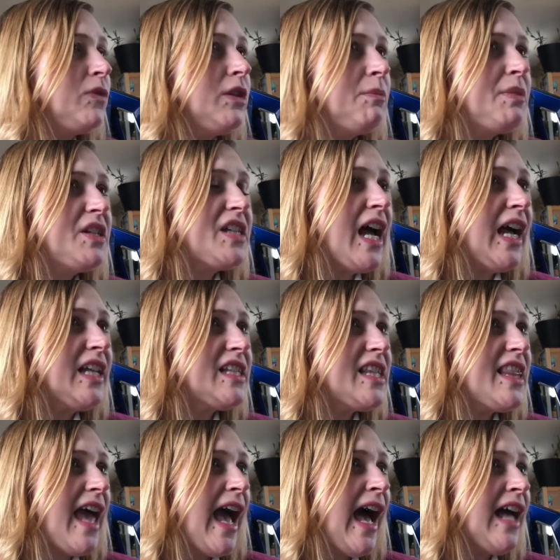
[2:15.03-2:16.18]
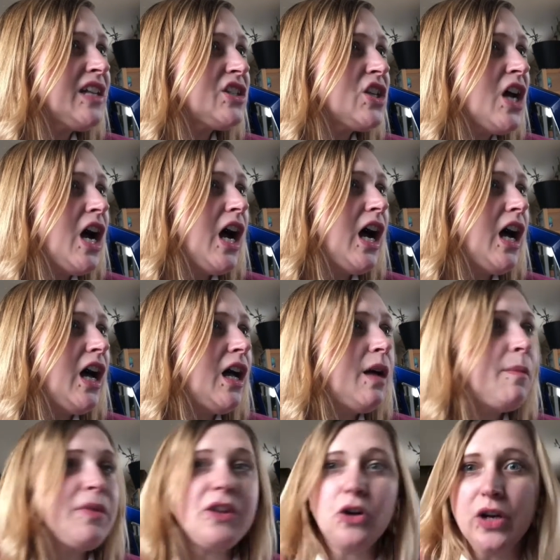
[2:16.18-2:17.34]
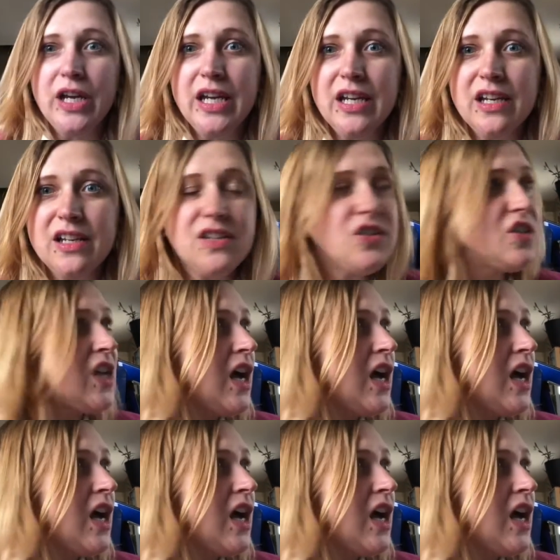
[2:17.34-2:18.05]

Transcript: Besides that, there is